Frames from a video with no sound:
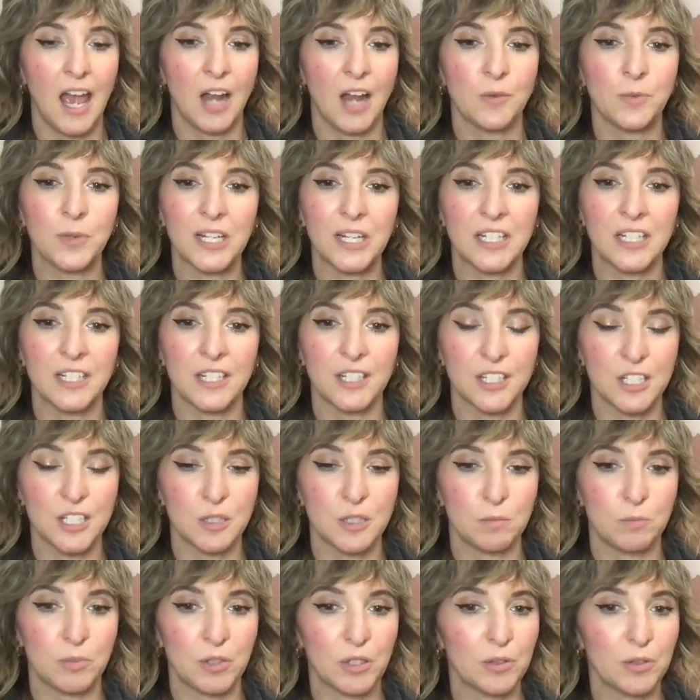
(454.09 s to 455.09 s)
And we can
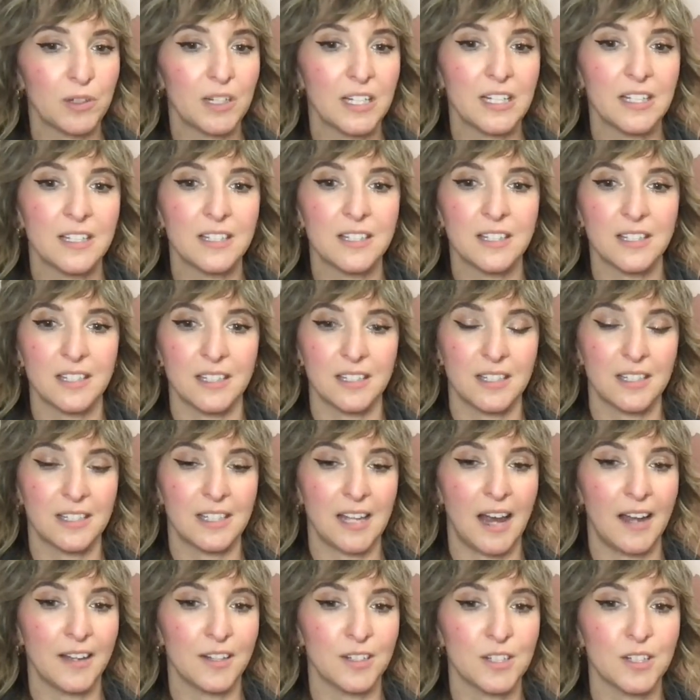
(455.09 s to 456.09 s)
experience the
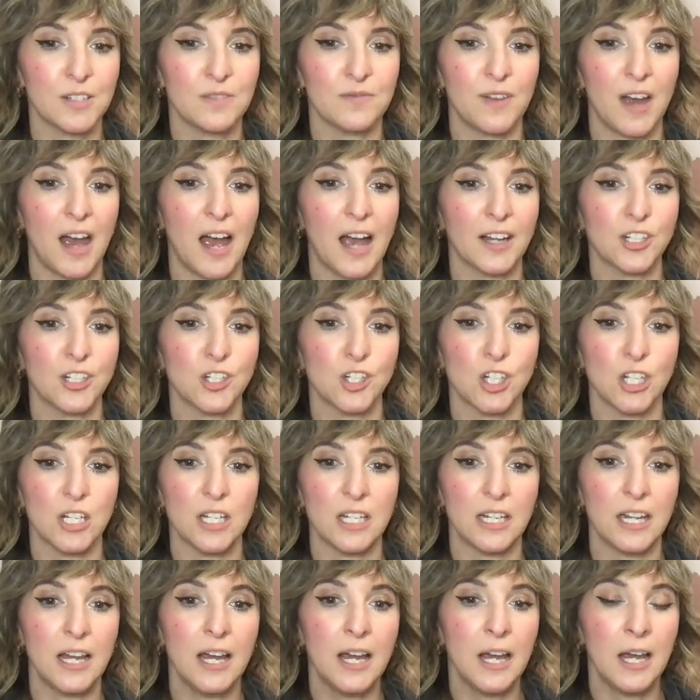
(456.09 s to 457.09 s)

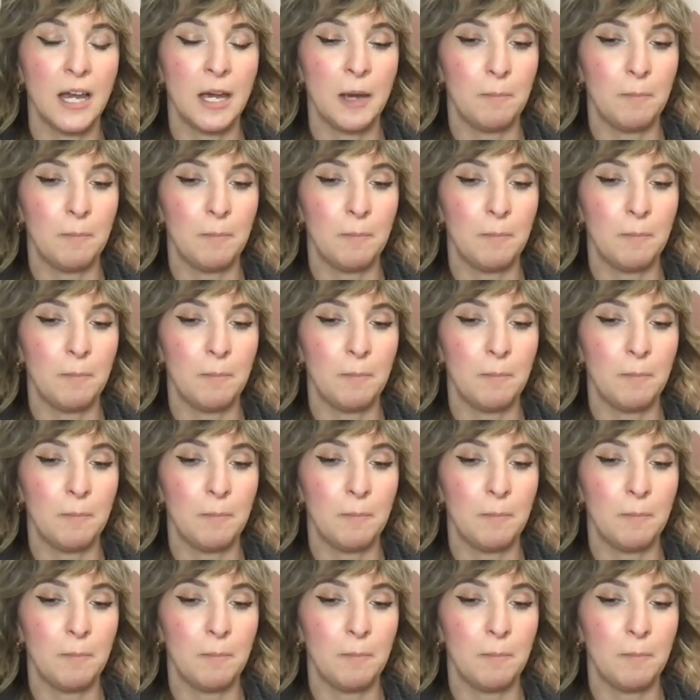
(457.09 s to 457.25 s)
satisfaction,